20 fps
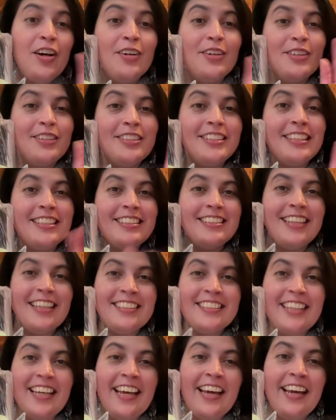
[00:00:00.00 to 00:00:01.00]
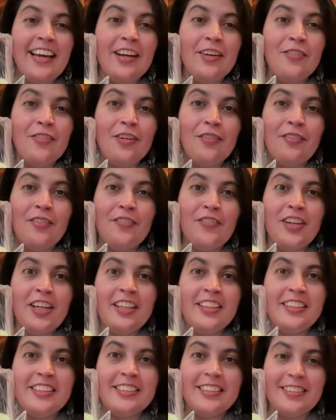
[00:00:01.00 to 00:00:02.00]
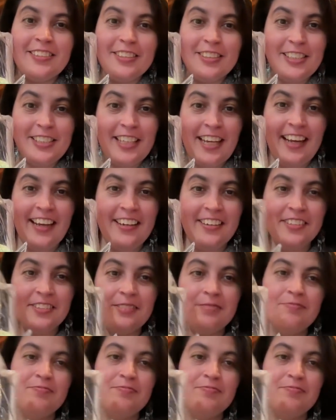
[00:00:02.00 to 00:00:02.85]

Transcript: folks, it's Nessa here from Infinitely Zero's channel.